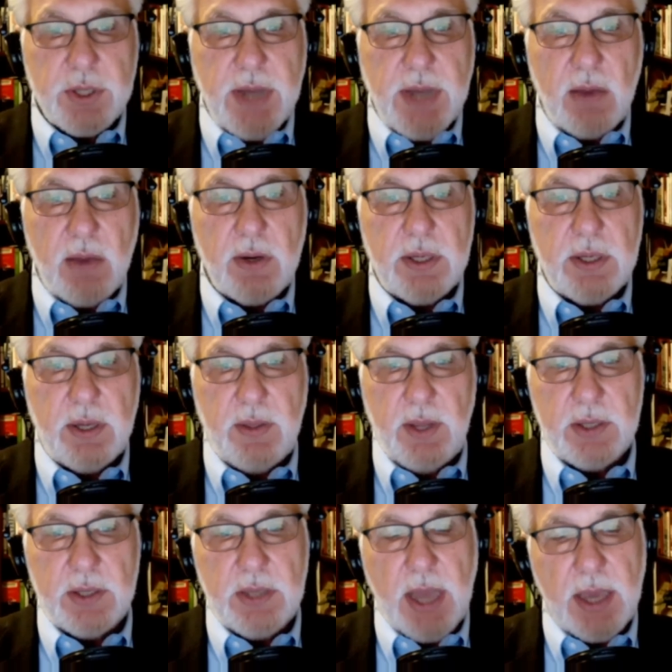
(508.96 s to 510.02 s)
astounding to
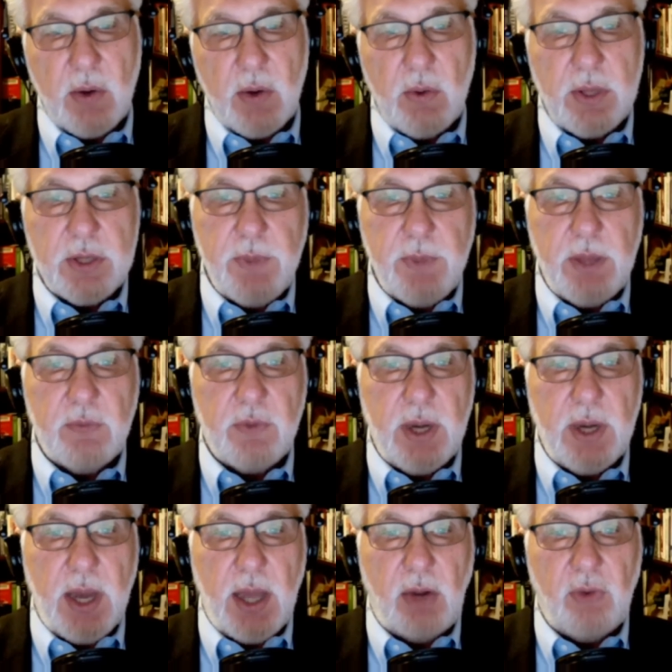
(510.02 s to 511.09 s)
this, I can only speak for
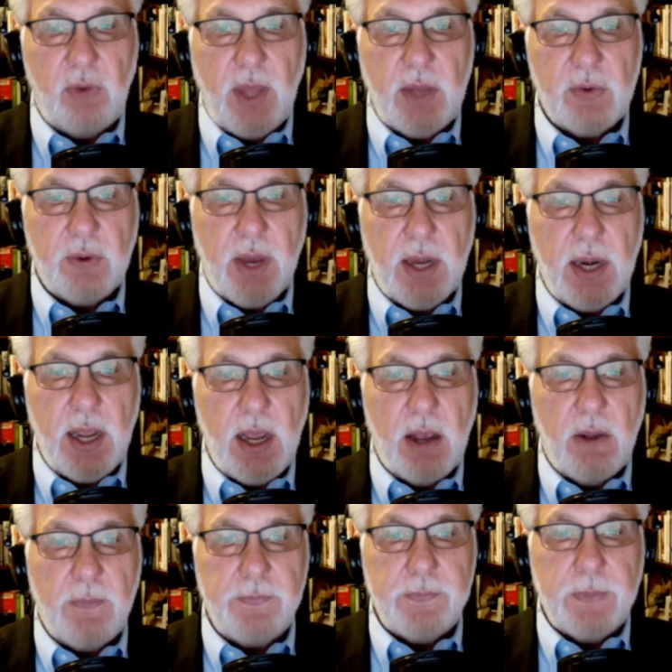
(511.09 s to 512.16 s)
the United States right
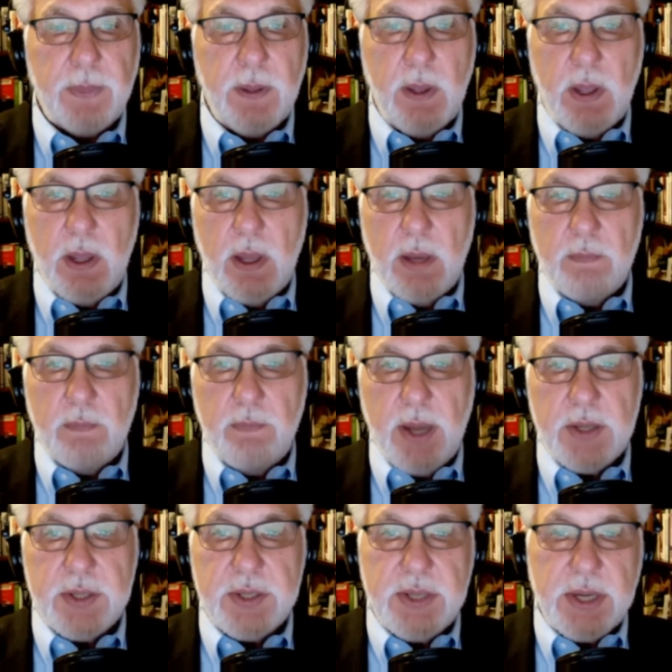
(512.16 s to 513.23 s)
now,
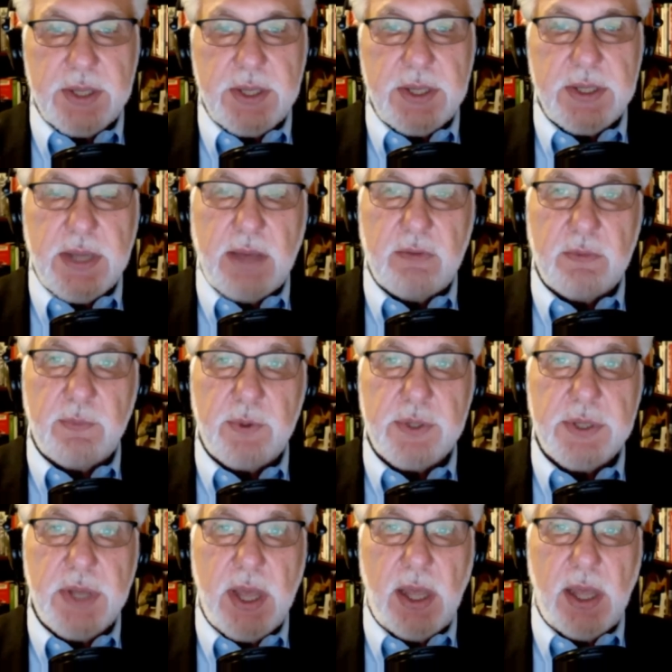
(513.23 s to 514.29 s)
but
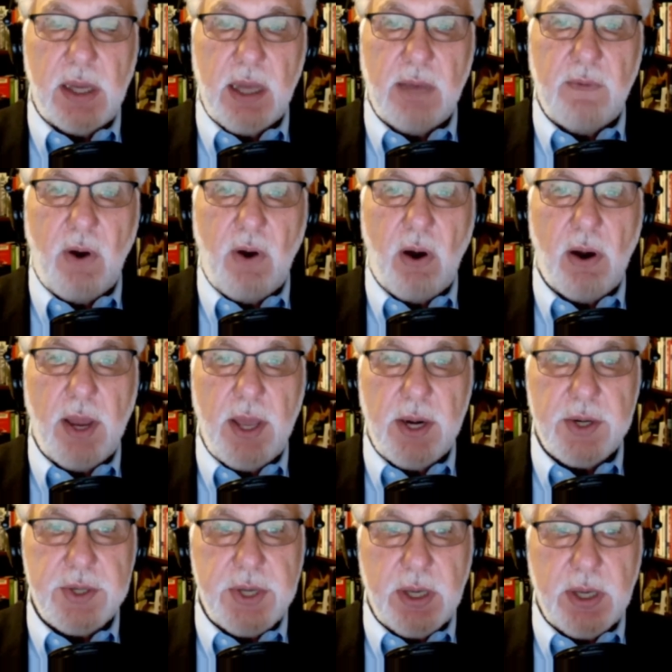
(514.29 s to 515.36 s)
67% of our
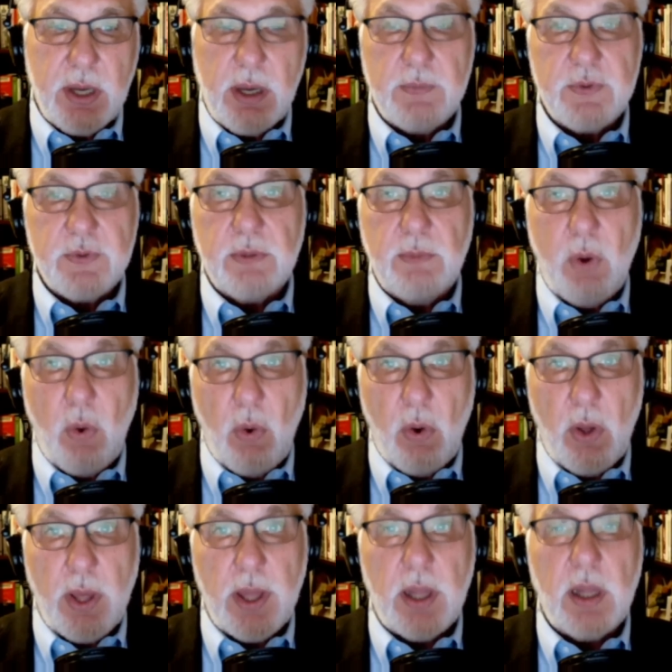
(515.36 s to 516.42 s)
energy comes from
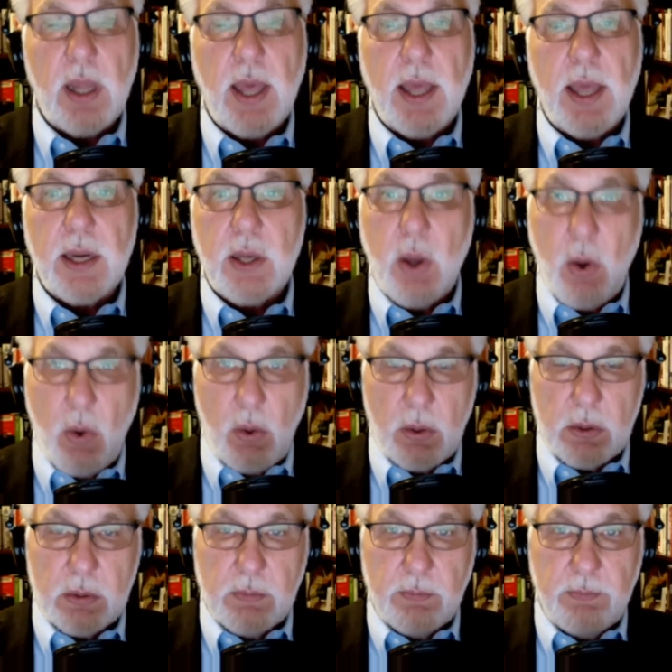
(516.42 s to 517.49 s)
oil and
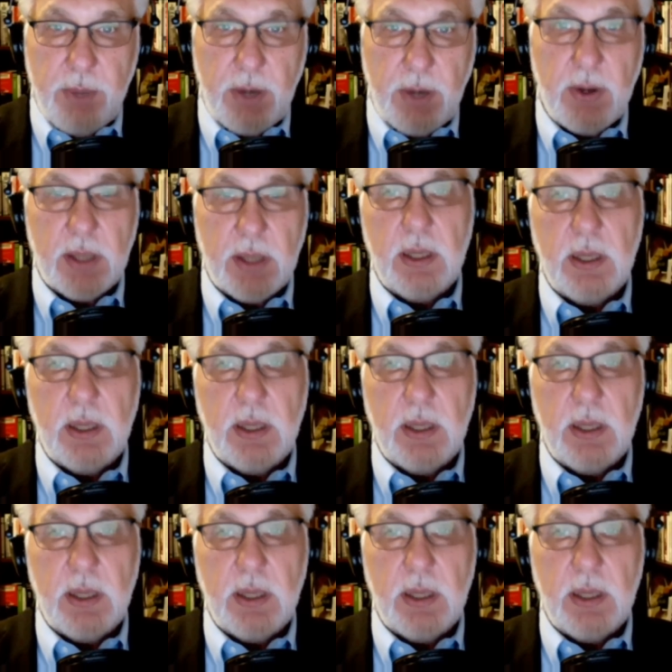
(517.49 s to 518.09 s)
coal, period.